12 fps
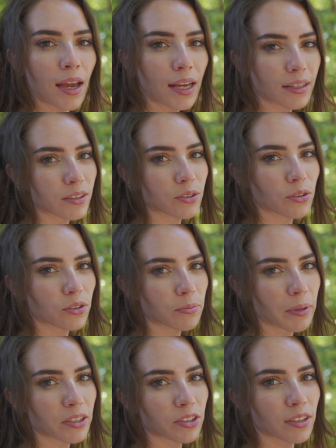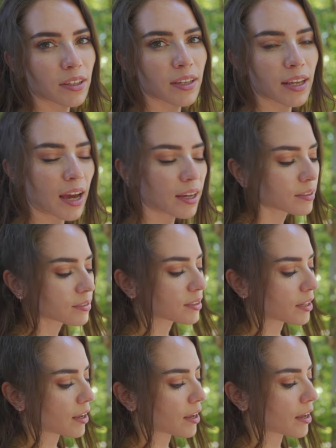And it's good to mention that
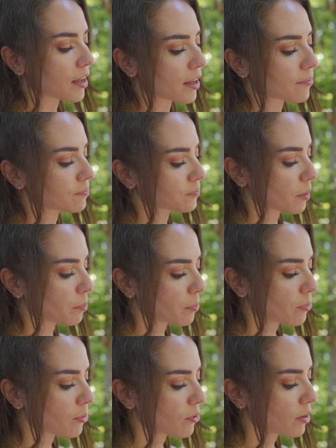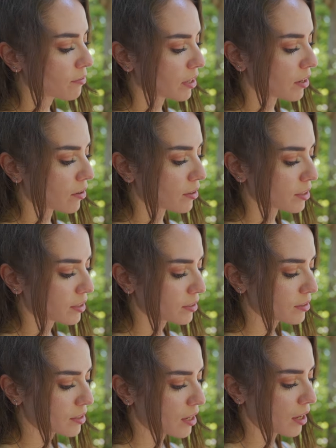the Privy
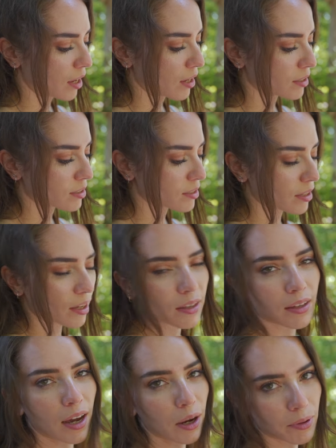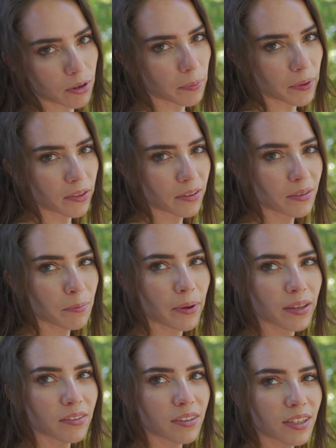Garden is, in our opinion,
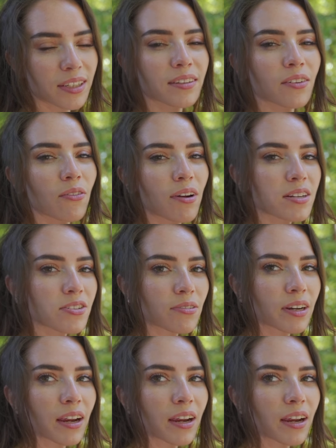better than Orangery